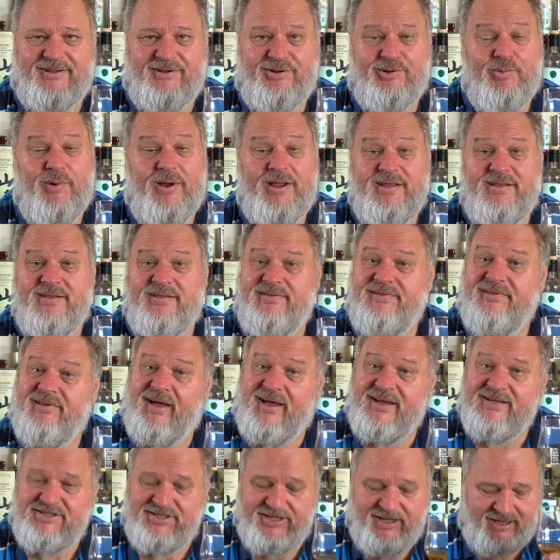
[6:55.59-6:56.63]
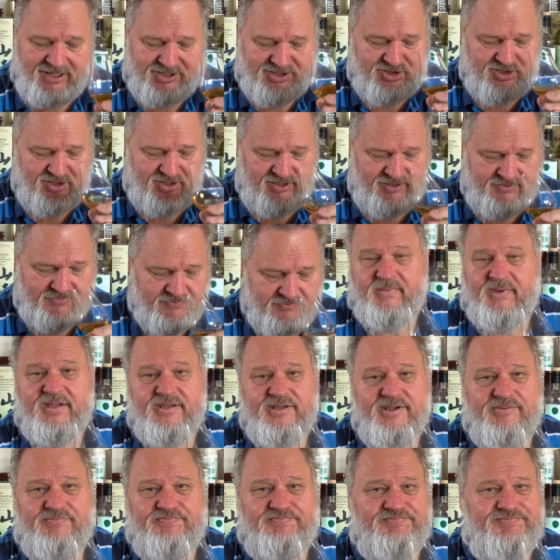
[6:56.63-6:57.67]
Quite nice actually.
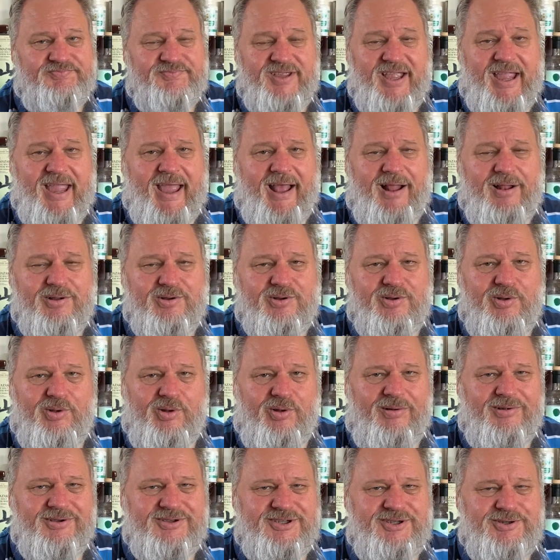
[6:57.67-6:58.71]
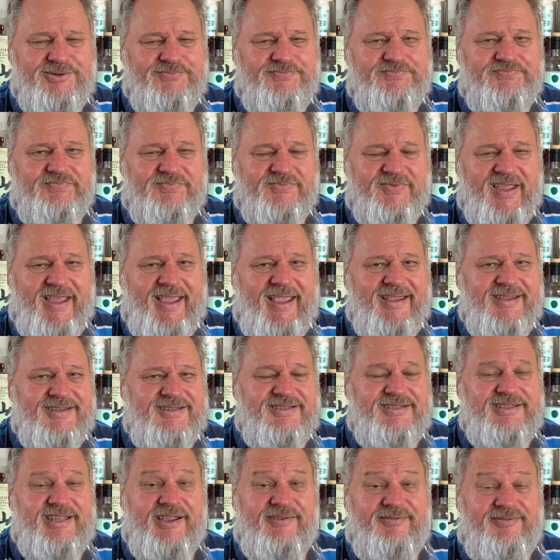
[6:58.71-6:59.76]
So the alcohol also, there is
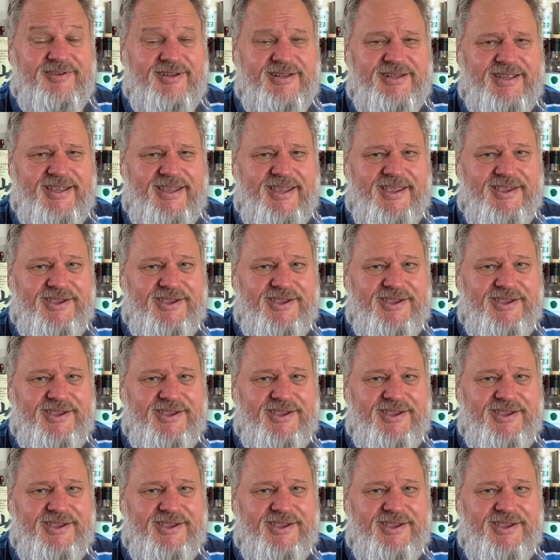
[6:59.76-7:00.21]
definitely a